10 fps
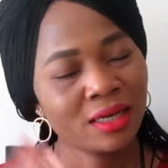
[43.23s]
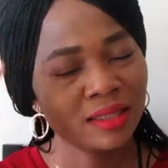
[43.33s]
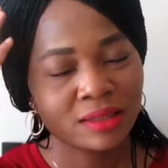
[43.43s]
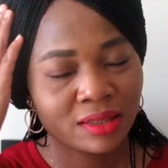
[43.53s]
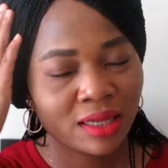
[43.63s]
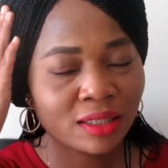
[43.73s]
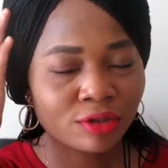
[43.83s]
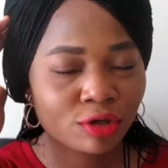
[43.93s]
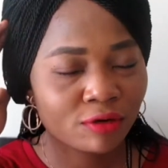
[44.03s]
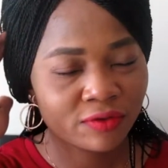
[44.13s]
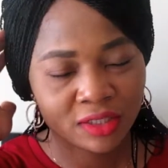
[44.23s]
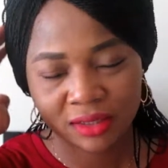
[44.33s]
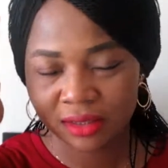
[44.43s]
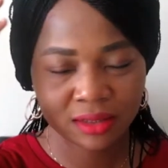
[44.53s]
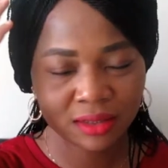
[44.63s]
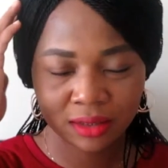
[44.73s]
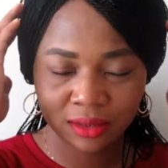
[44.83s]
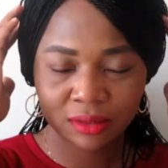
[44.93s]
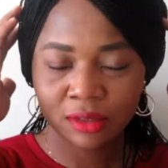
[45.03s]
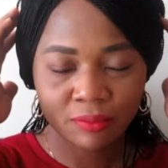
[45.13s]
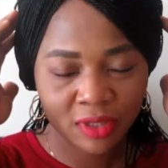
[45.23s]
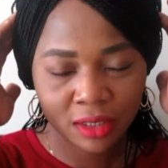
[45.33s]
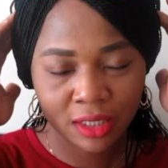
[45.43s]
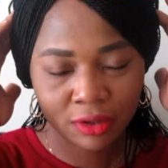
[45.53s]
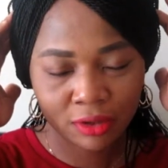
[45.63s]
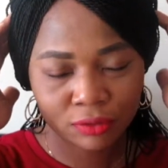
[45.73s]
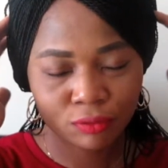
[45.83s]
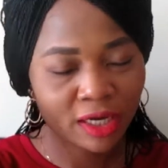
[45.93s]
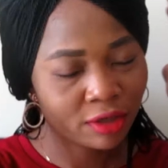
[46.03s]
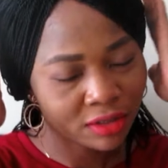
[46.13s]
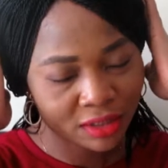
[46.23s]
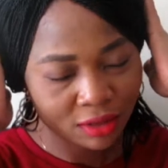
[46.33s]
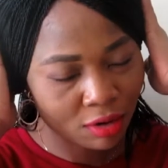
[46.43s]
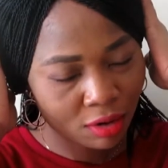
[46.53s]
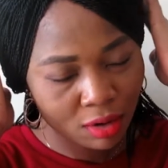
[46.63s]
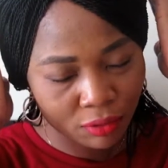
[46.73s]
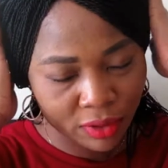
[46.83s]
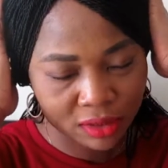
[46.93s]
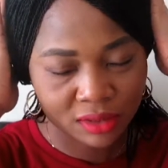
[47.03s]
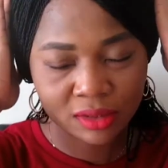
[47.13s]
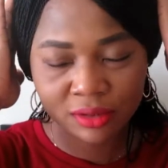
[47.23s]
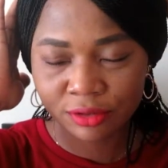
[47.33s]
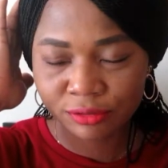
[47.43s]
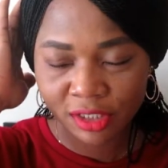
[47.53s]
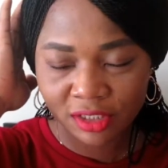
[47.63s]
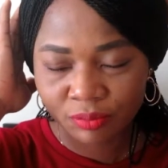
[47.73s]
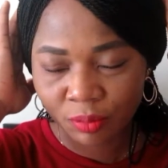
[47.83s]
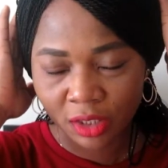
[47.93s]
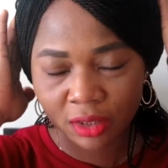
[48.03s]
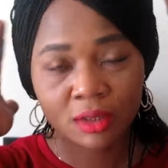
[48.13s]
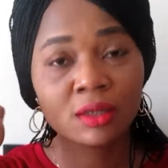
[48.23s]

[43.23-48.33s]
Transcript: this dandruff is something else, why does it always disgrace me,